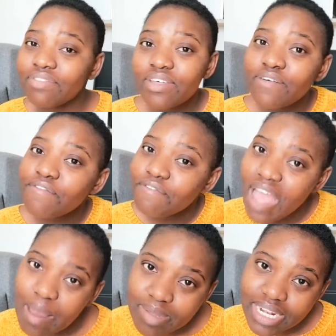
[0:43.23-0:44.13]
the
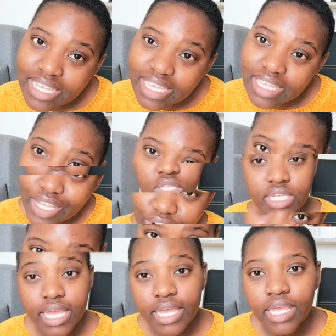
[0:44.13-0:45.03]
family.
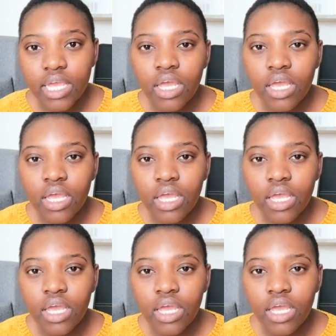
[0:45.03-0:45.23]
Okay.